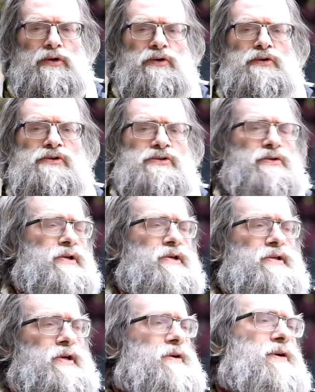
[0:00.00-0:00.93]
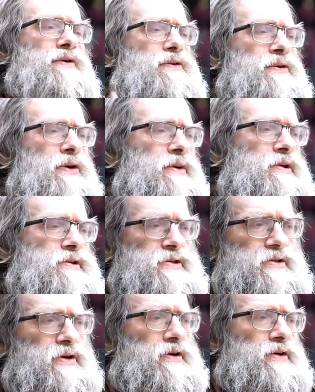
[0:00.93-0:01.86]
Usually they don't know what
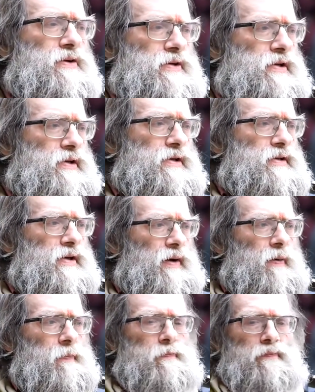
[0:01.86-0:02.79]
is going on in India.